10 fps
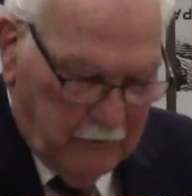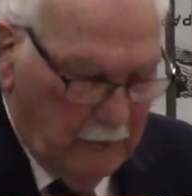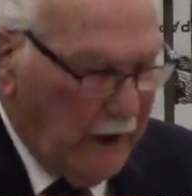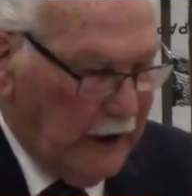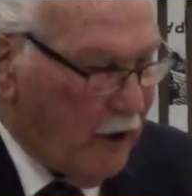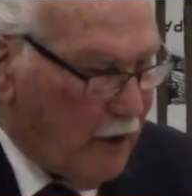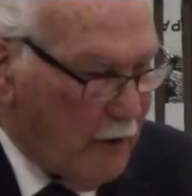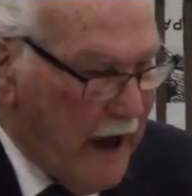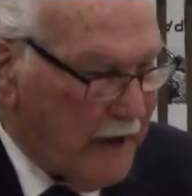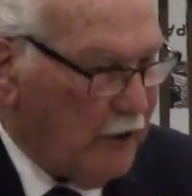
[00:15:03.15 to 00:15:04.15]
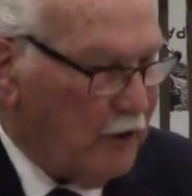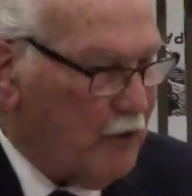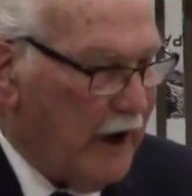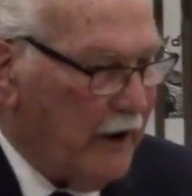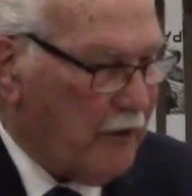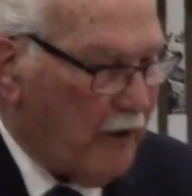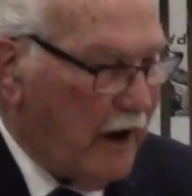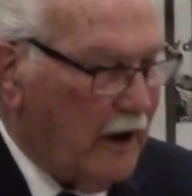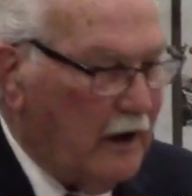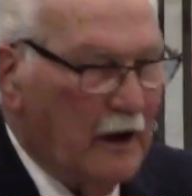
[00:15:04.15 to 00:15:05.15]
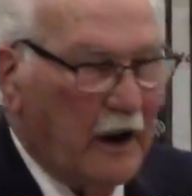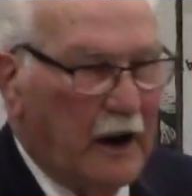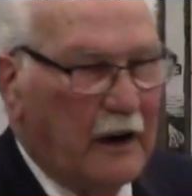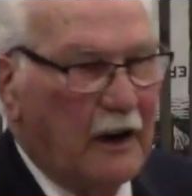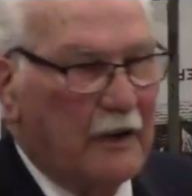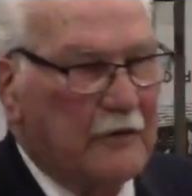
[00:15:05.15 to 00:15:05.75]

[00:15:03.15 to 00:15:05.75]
we could go to Matthew 23, and, and uh,